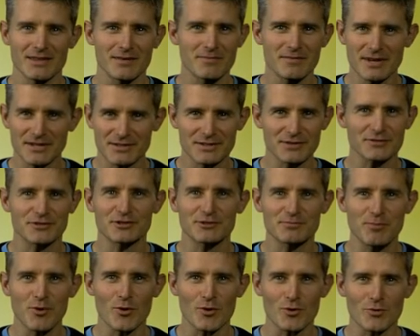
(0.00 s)
in the midst of
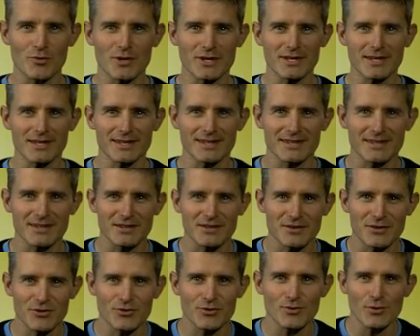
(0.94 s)
sport, we can,
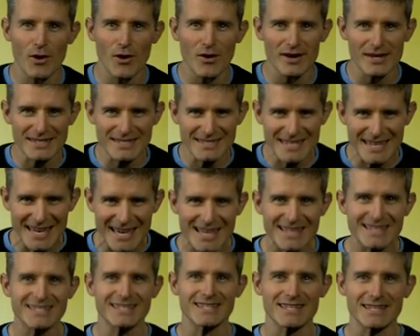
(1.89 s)
through our
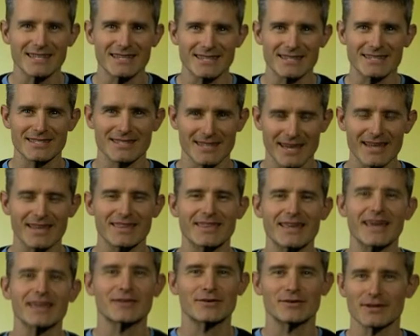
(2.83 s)
intensity, say
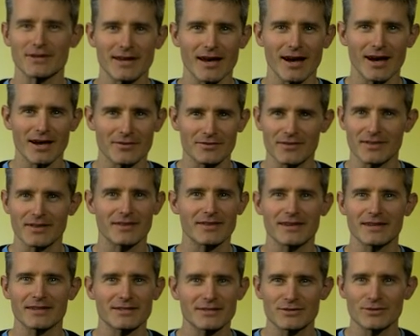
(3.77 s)
thank you to God for the
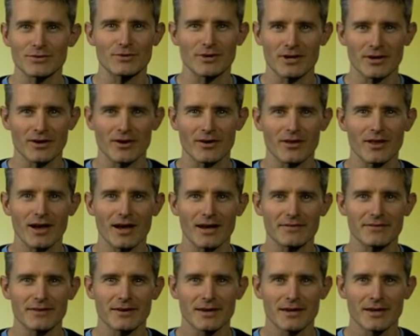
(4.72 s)
things He's doing in our
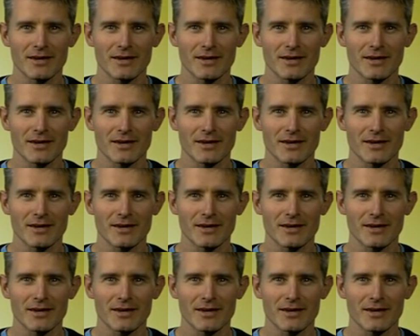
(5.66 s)
life.